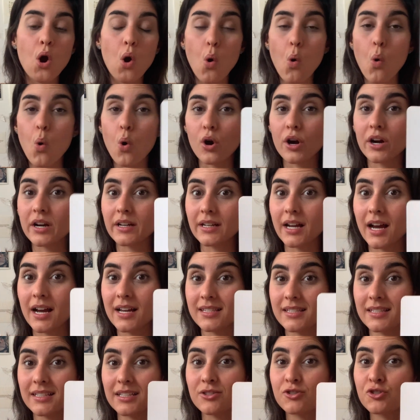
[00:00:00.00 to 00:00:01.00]

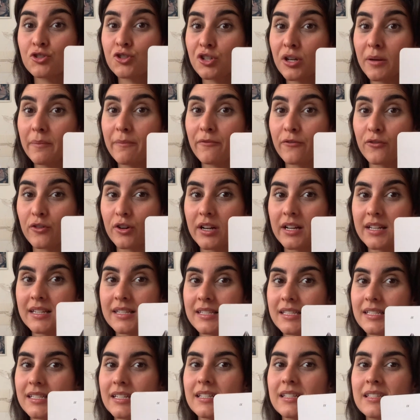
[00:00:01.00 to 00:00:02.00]
organizing a trip, for
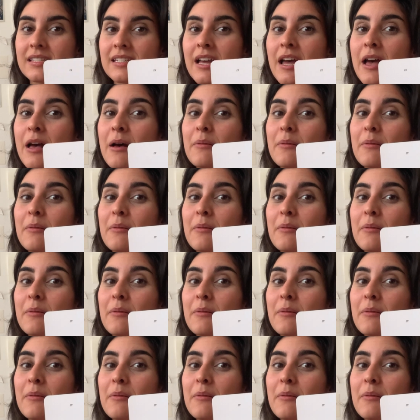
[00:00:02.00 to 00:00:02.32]
instance.